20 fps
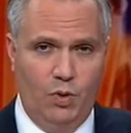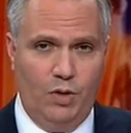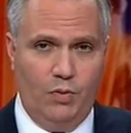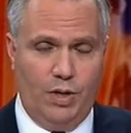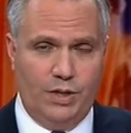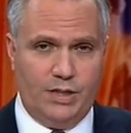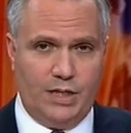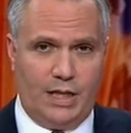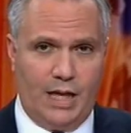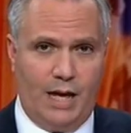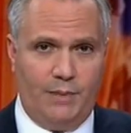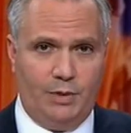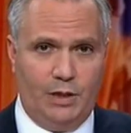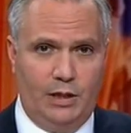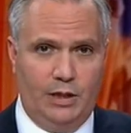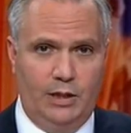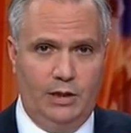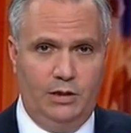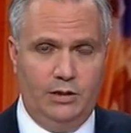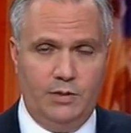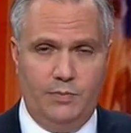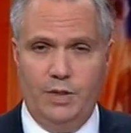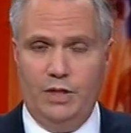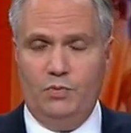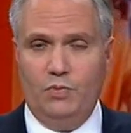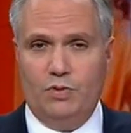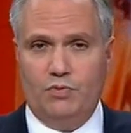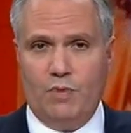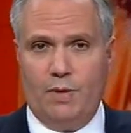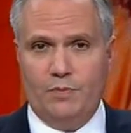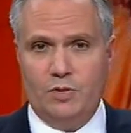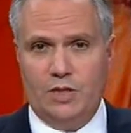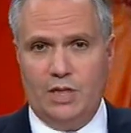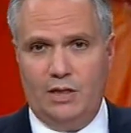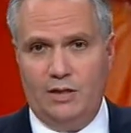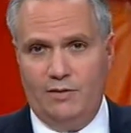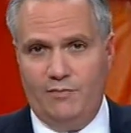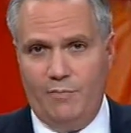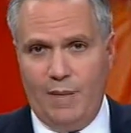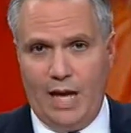We went to Capitol Hill to meet with
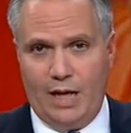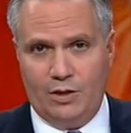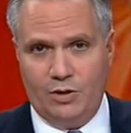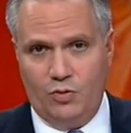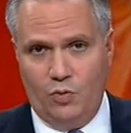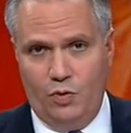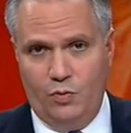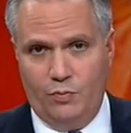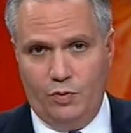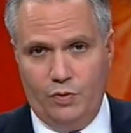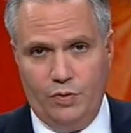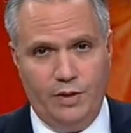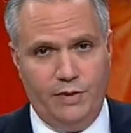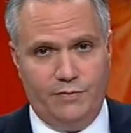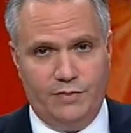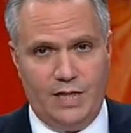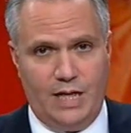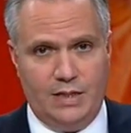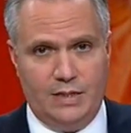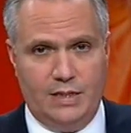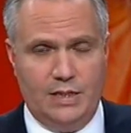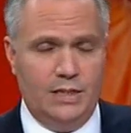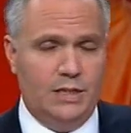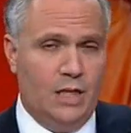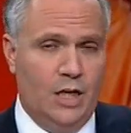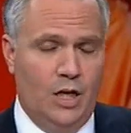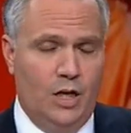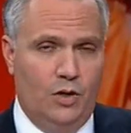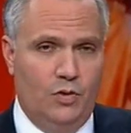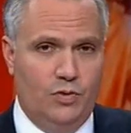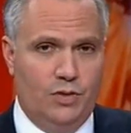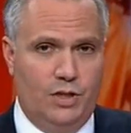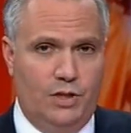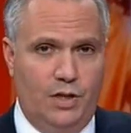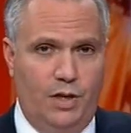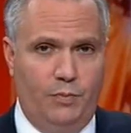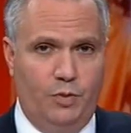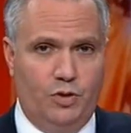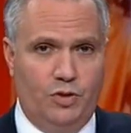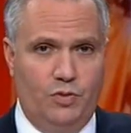Representative Mac Thornberry of Texas, who's
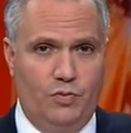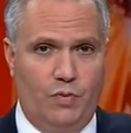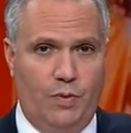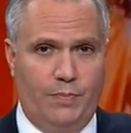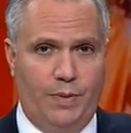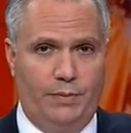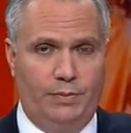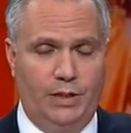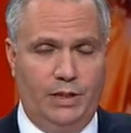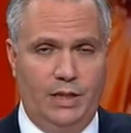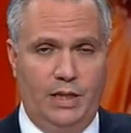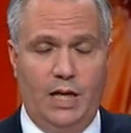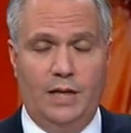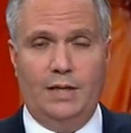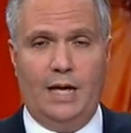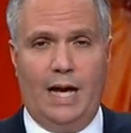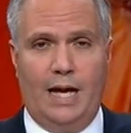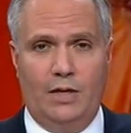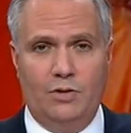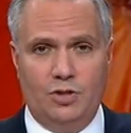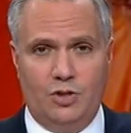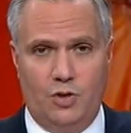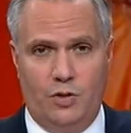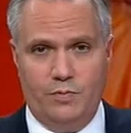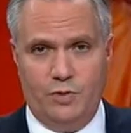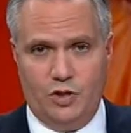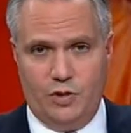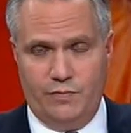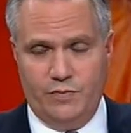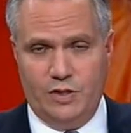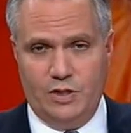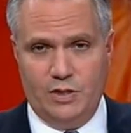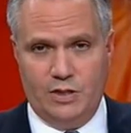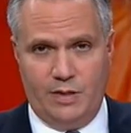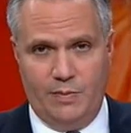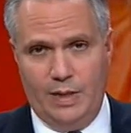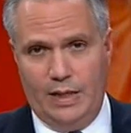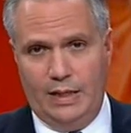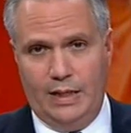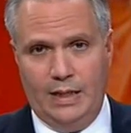the number 2 Republican on the House Armed
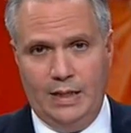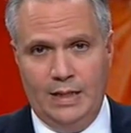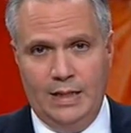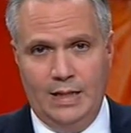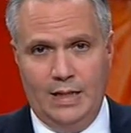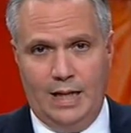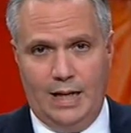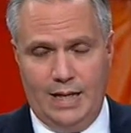Services Committee.